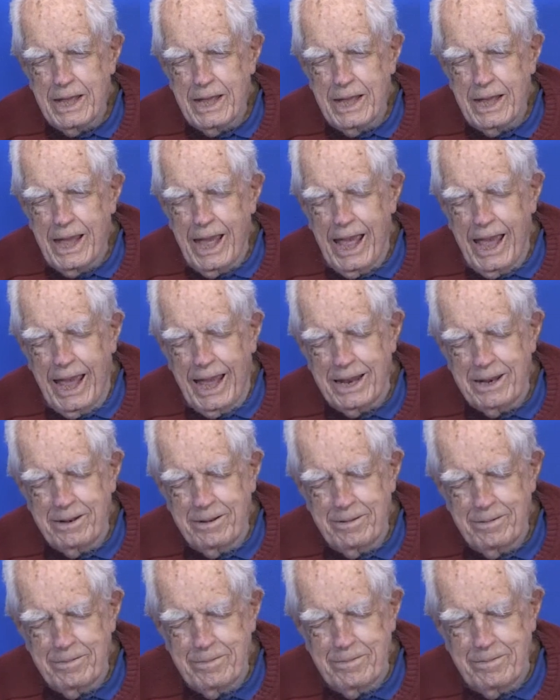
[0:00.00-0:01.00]

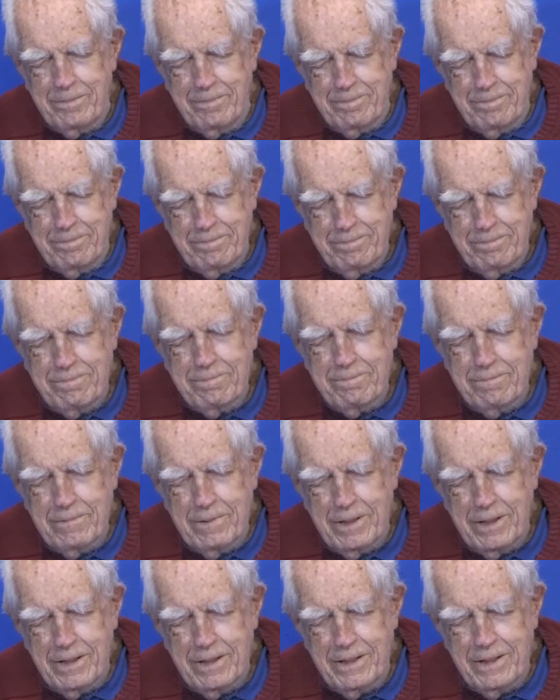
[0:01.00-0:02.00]
And
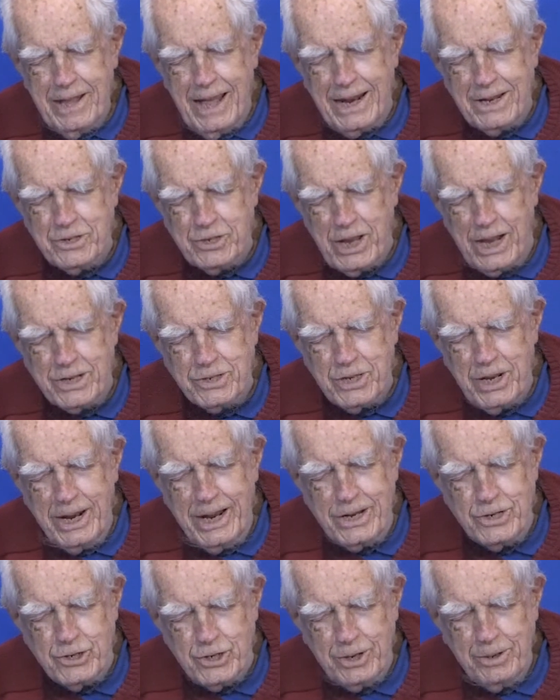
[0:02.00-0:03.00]
that
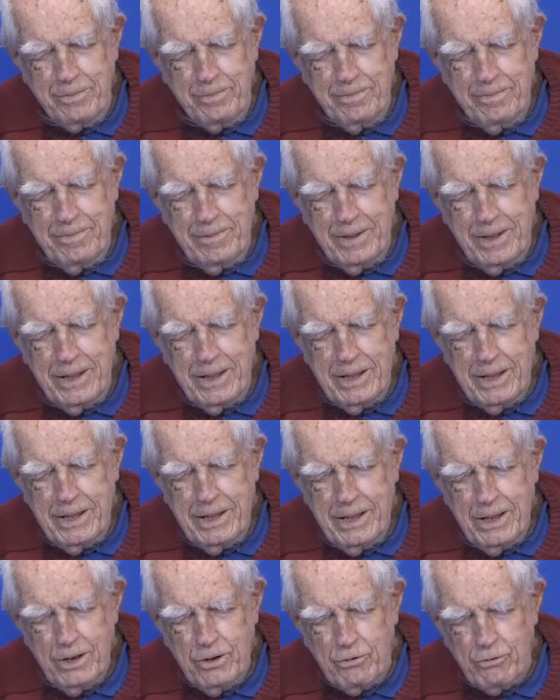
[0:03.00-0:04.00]
assassination
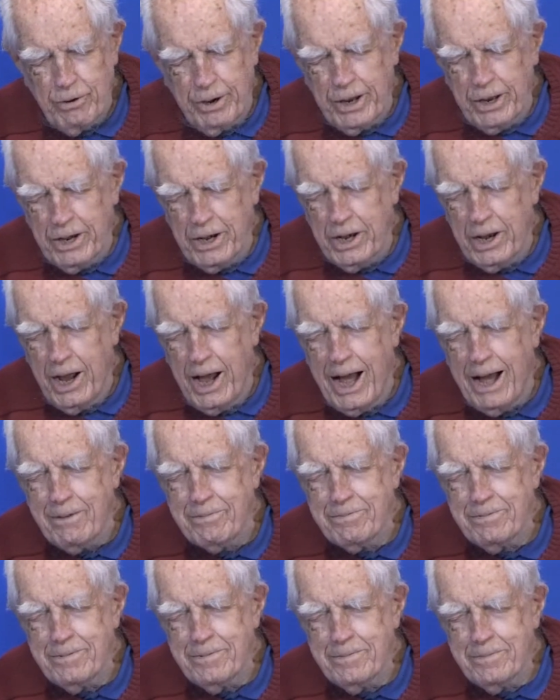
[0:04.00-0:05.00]
triggered it off.
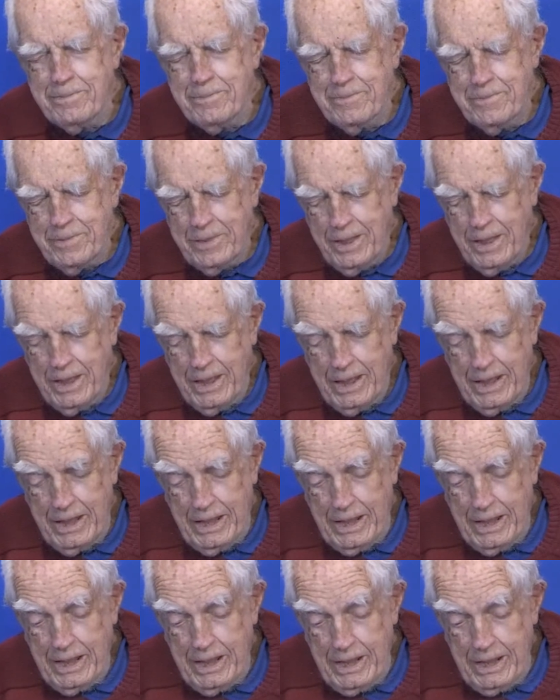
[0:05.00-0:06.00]

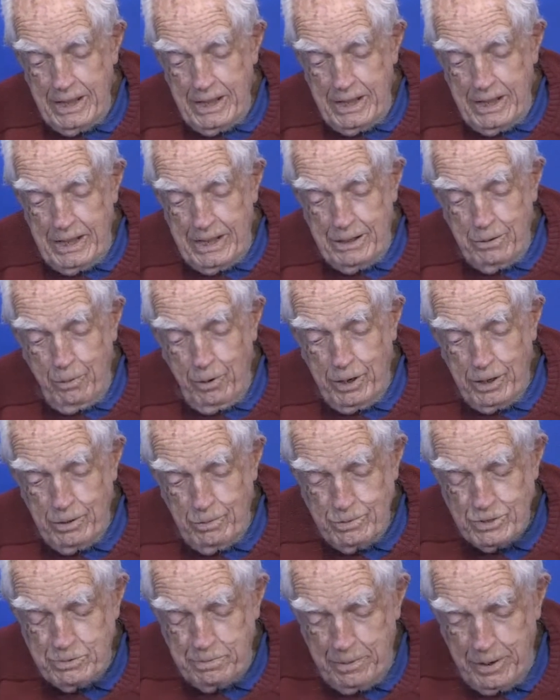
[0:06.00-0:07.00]
And the war
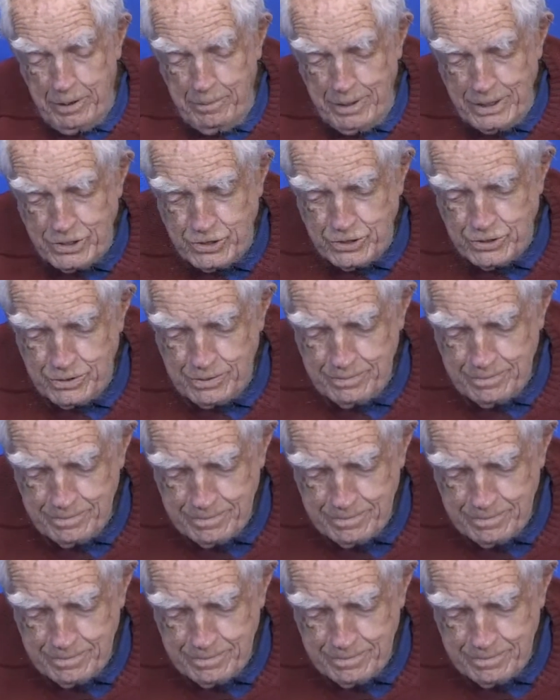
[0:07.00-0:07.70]
was pretty much